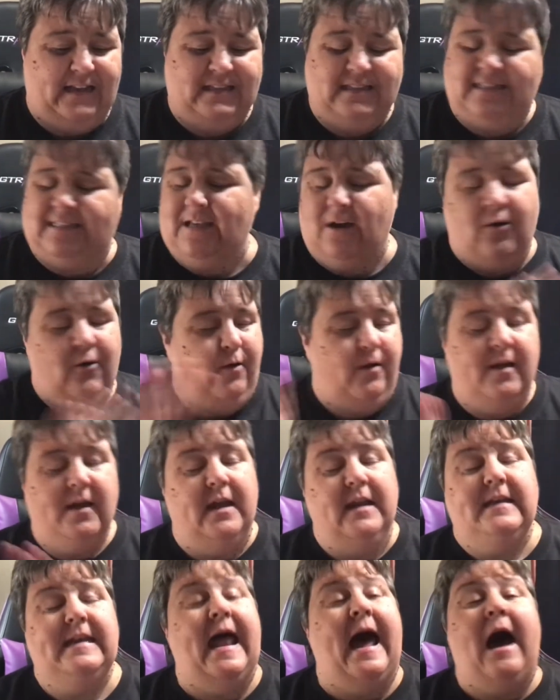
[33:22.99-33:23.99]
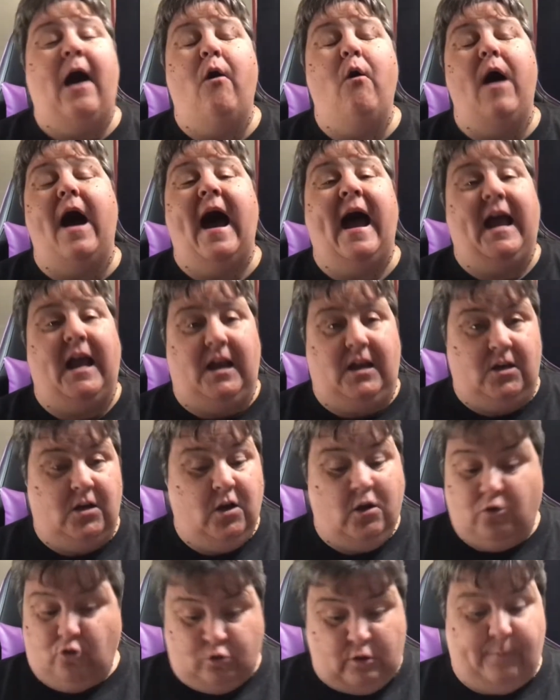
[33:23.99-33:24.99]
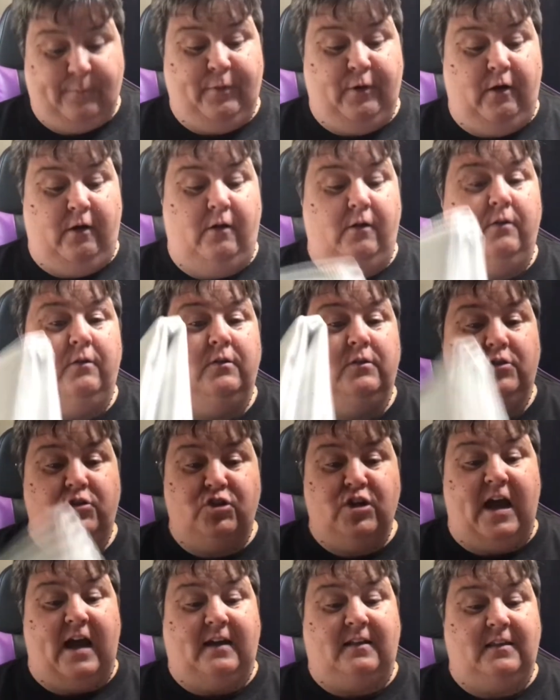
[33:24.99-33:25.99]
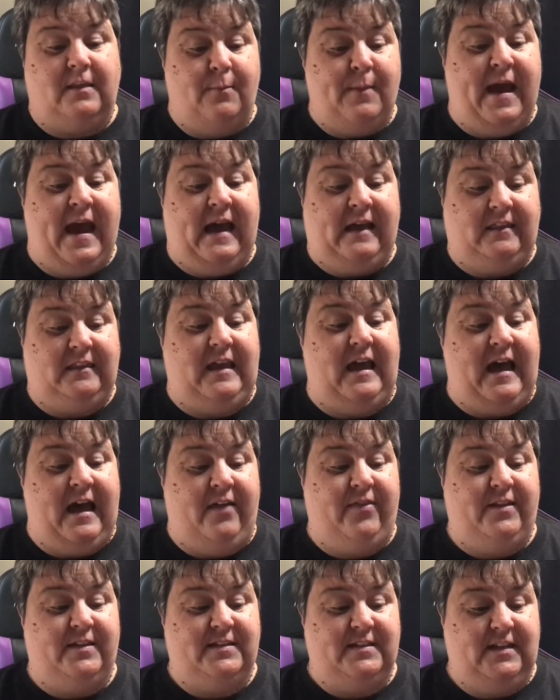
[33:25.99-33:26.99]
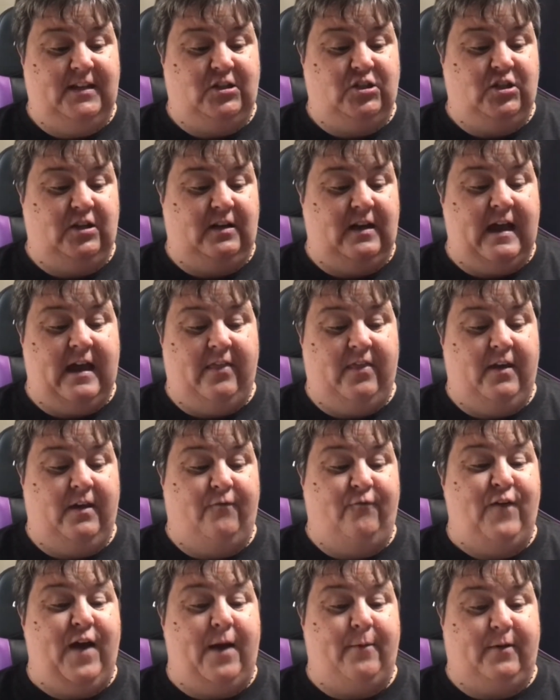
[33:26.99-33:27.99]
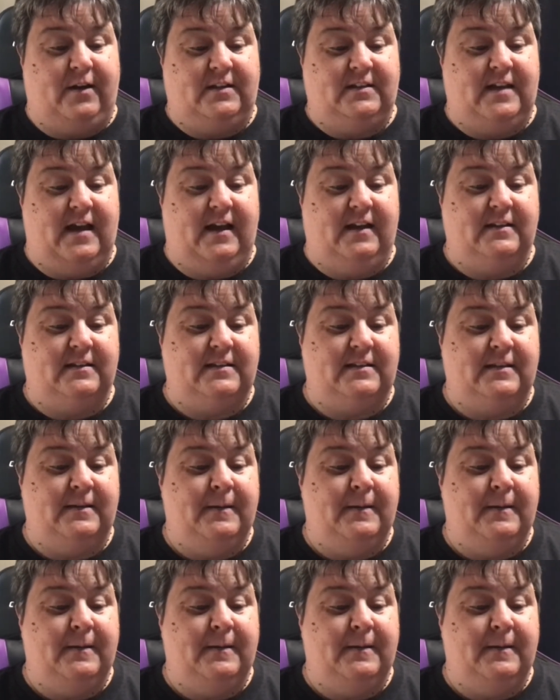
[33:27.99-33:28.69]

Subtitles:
So now I triple check the math on the stitching, on the fabric size.